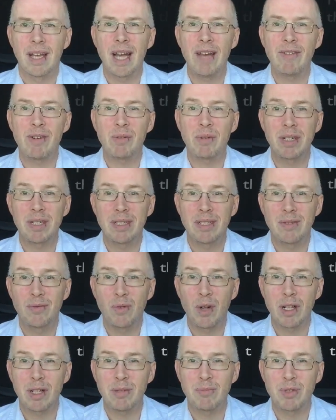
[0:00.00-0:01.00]
Hey everyone,
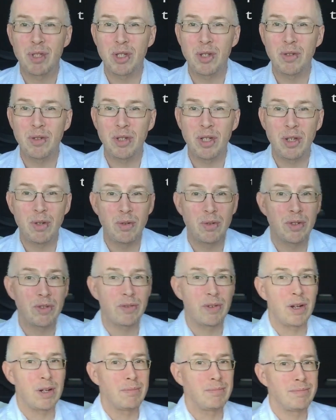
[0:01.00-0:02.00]
welcome to News
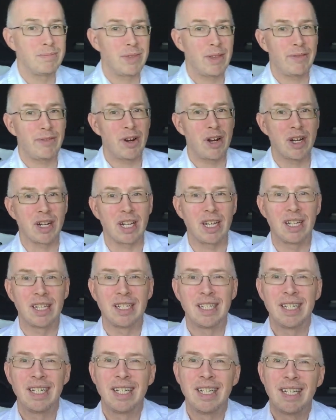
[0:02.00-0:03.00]
from the Frunk.
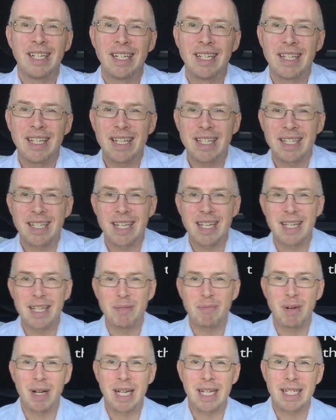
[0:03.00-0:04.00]
This
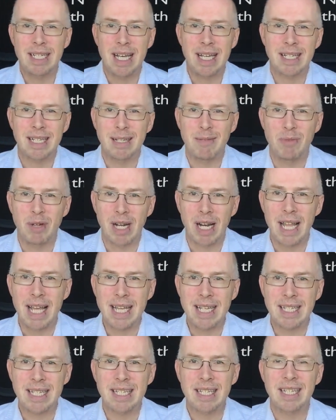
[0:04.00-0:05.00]
is my Tesla Model
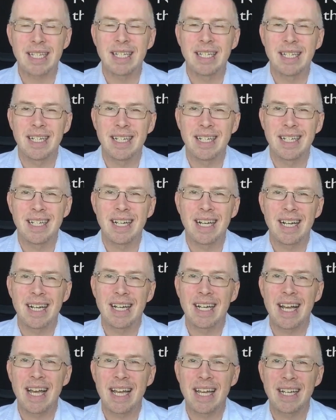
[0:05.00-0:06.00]
S,
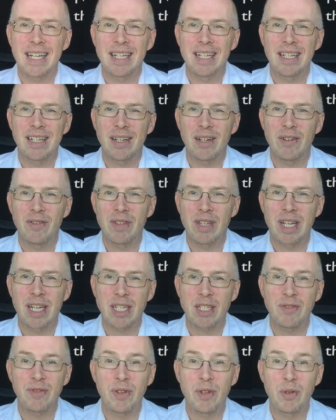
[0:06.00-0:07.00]
and over the
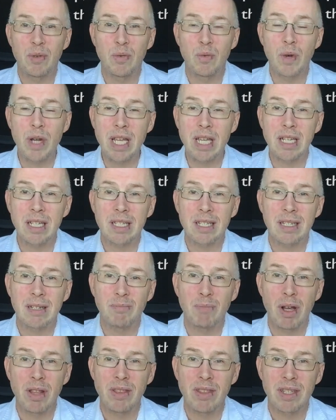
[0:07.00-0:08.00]
next few weeks
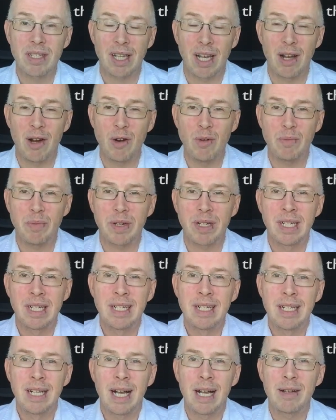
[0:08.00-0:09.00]
and months, I hope,
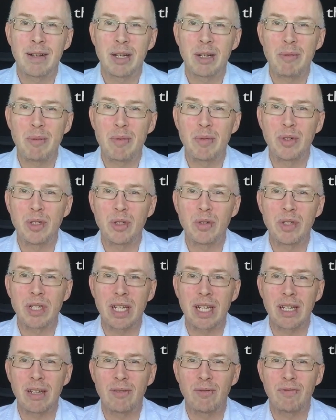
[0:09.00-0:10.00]
I'm going to be
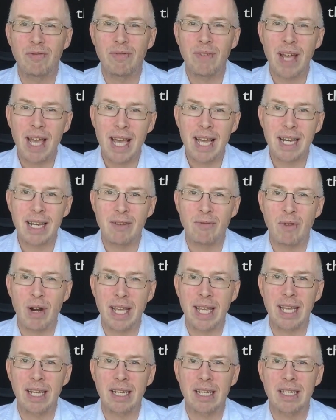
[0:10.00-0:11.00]
producing a fairly
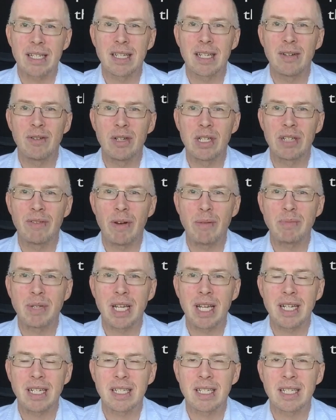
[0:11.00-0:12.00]
regular series of
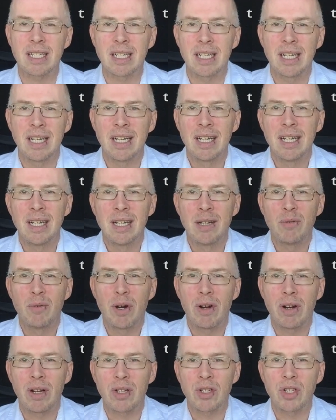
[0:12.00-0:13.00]
updates
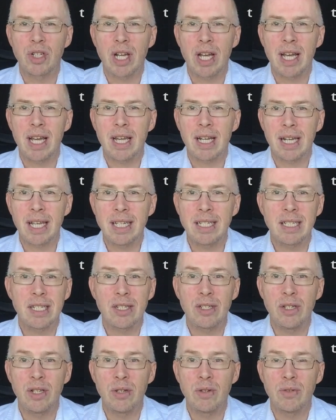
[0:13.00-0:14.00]
where I'll share
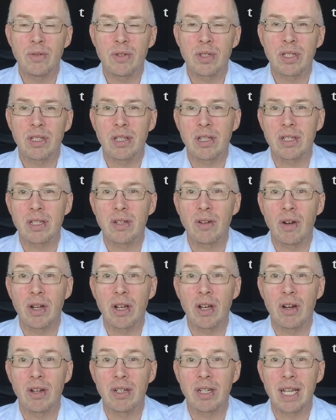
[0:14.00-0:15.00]
latest news that's
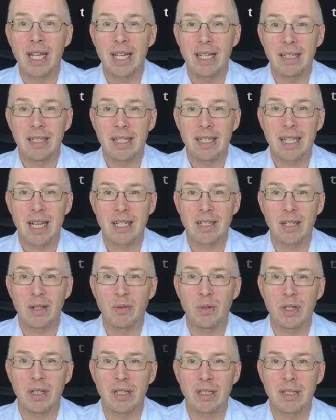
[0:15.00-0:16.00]
going on in the Tesla
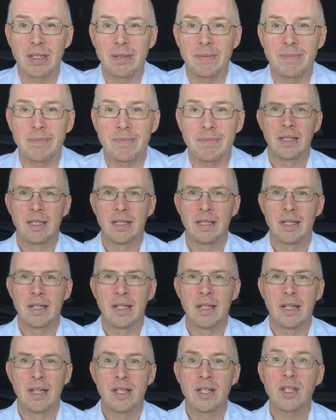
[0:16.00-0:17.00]
world.
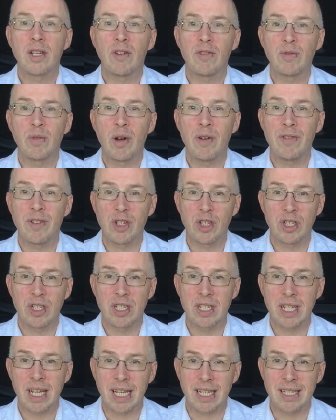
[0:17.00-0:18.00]
Software version
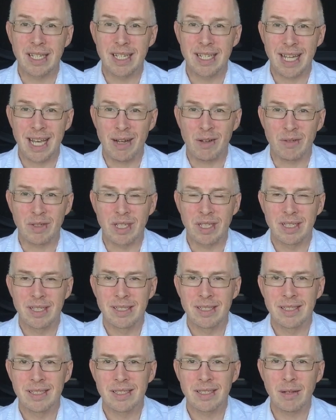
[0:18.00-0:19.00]
6 is out.
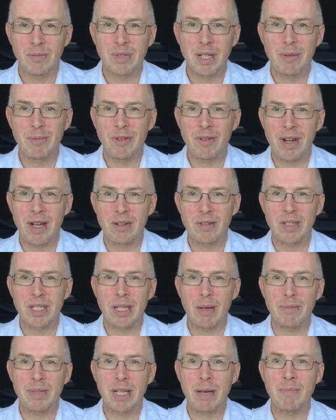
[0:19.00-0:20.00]
Sometime around
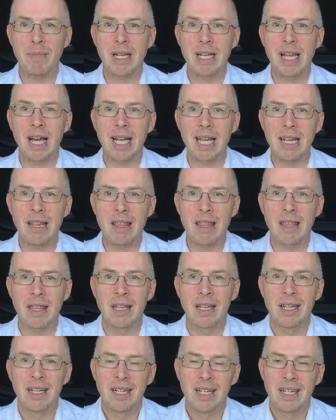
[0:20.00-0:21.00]
September
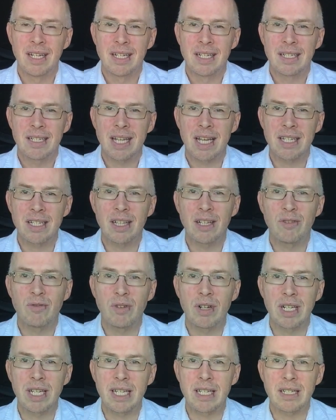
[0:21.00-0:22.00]
9th, Tesla
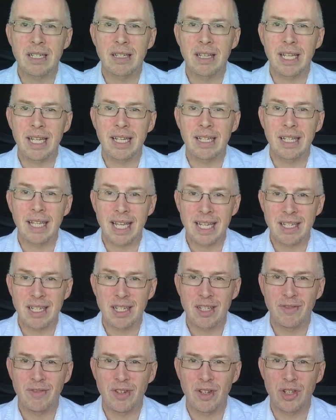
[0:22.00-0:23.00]
released the
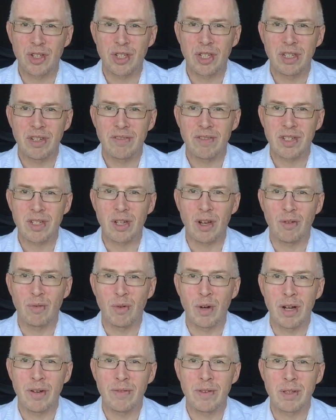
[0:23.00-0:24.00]
latest version of the
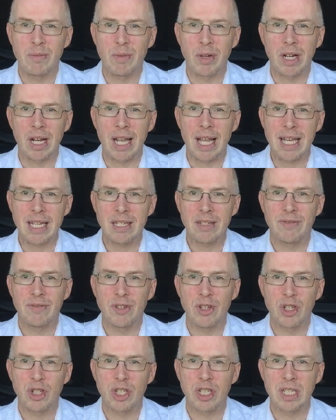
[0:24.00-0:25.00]
software for the Model S,
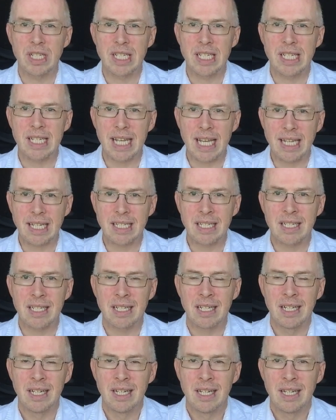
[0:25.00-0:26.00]
version
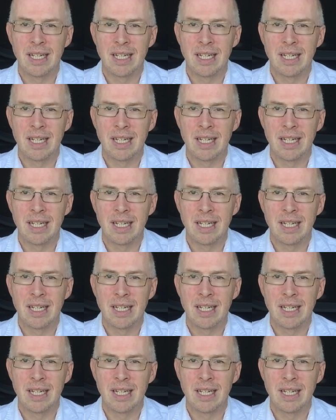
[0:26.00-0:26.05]
6.